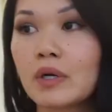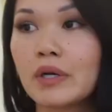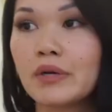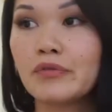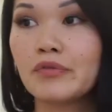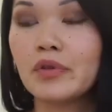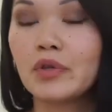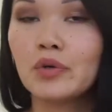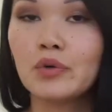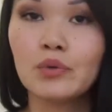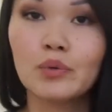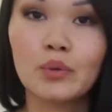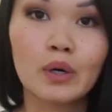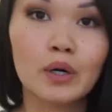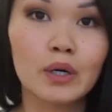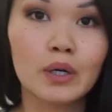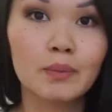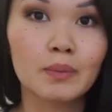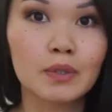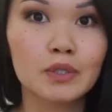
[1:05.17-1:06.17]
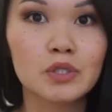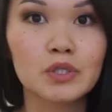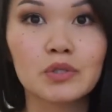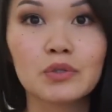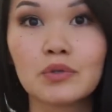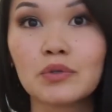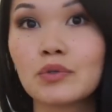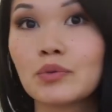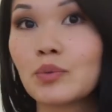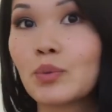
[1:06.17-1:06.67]
Or if you are a
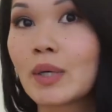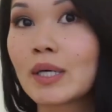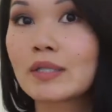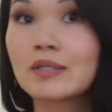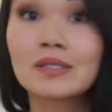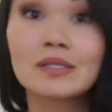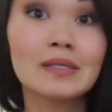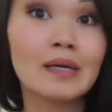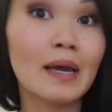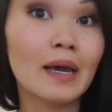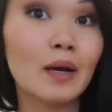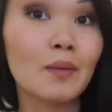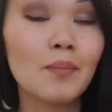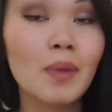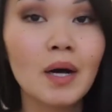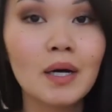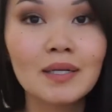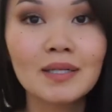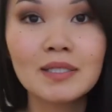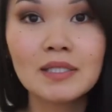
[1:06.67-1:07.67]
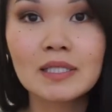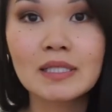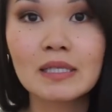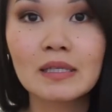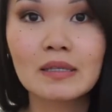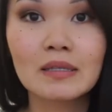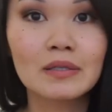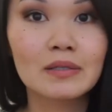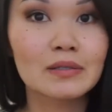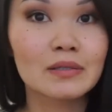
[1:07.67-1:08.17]
person who wears tampons
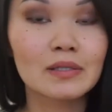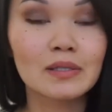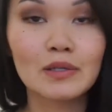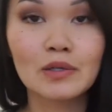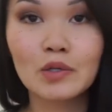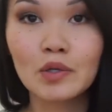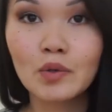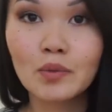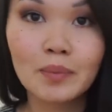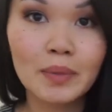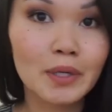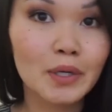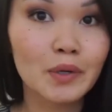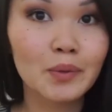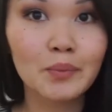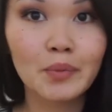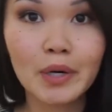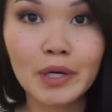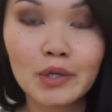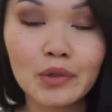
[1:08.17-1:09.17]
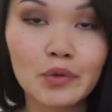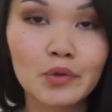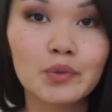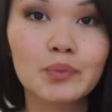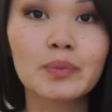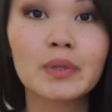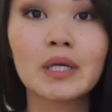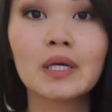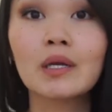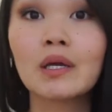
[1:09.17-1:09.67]
and there's a little bit of
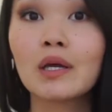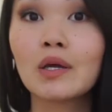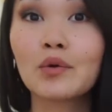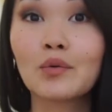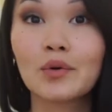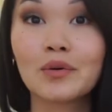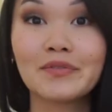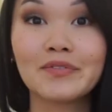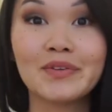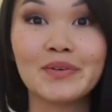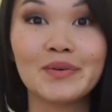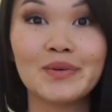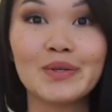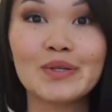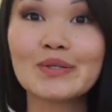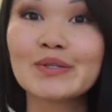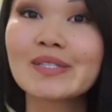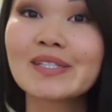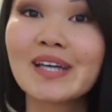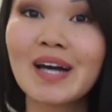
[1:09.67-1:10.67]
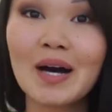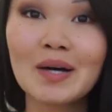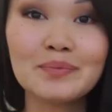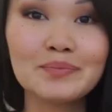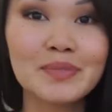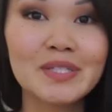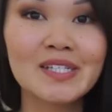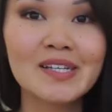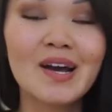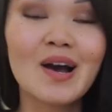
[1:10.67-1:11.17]
breakthrough bleeding, or if you use
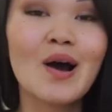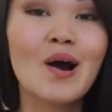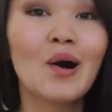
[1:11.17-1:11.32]
cups